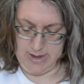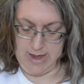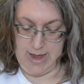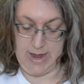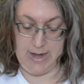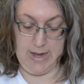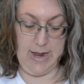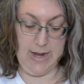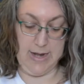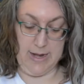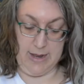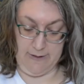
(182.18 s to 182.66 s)

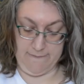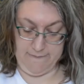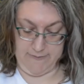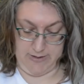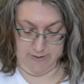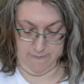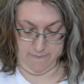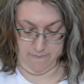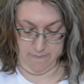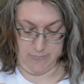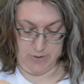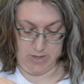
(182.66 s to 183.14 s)
and I love
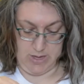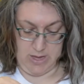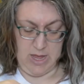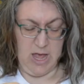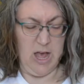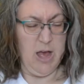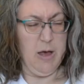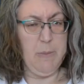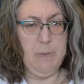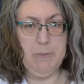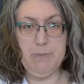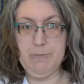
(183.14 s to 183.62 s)
him,
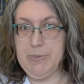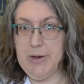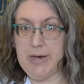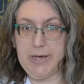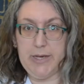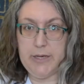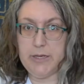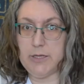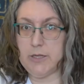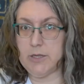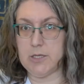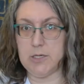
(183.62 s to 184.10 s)

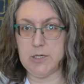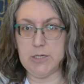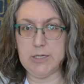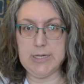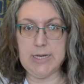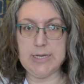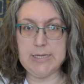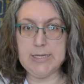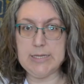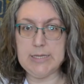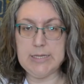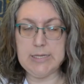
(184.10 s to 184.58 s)
but there
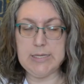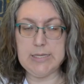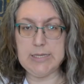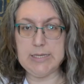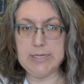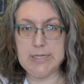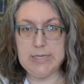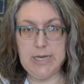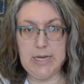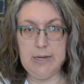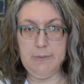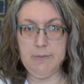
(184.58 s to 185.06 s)
doesn't
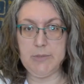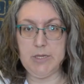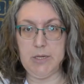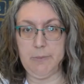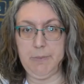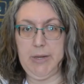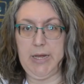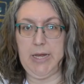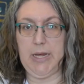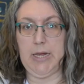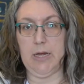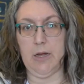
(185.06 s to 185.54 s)
seem to
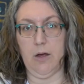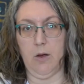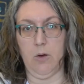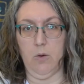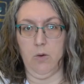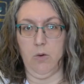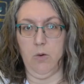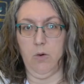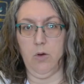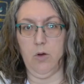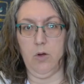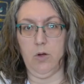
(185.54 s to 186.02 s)
be a
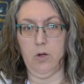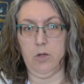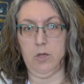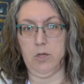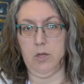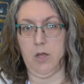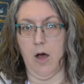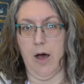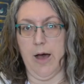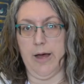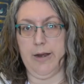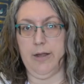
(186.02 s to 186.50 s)
whole
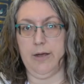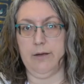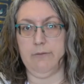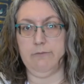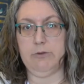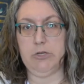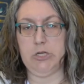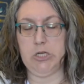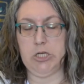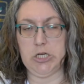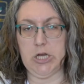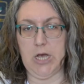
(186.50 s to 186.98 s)
lot
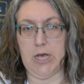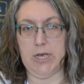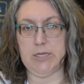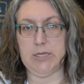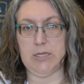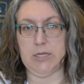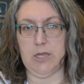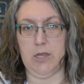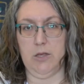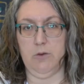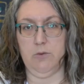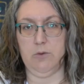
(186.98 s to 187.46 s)
of
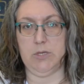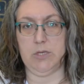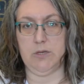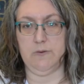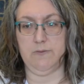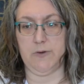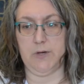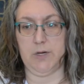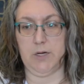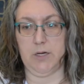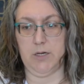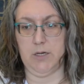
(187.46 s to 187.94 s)
just
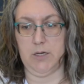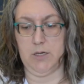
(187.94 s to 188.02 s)
Lucifer.